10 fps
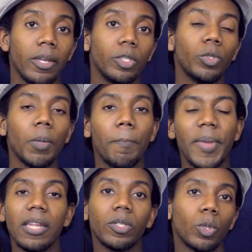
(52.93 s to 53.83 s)
You should
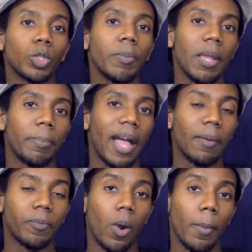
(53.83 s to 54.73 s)
be in a social media
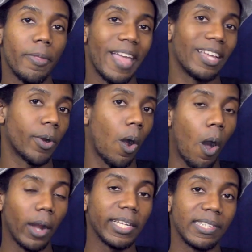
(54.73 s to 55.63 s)
platform that your
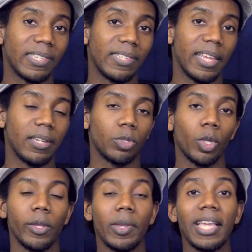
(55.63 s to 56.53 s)
audience is in
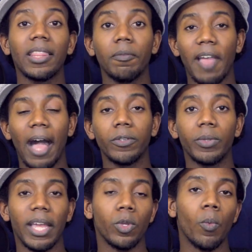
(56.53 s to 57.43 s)
so that you can get the
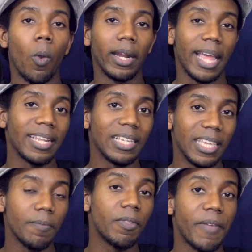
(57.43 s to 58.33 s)
value that you want and
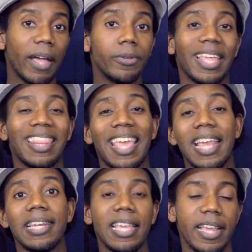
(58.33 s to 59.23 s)
give the value that
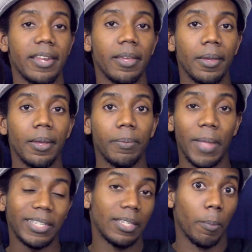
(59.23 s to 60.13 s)
they need.
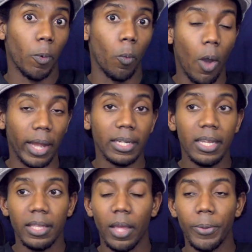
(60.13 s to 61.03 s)
That's number one.
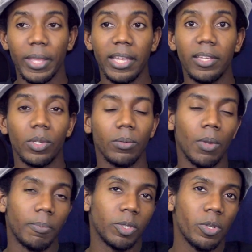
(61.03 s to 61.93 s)
The other thing is,
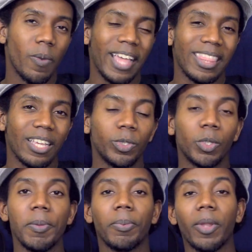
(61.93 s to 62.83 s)
number two, I think you
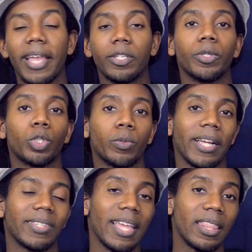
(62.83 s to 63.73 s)
should be playing to your
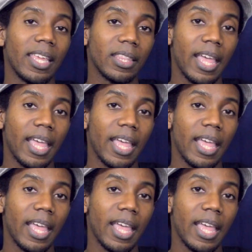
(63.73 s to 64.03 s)
strengths. I think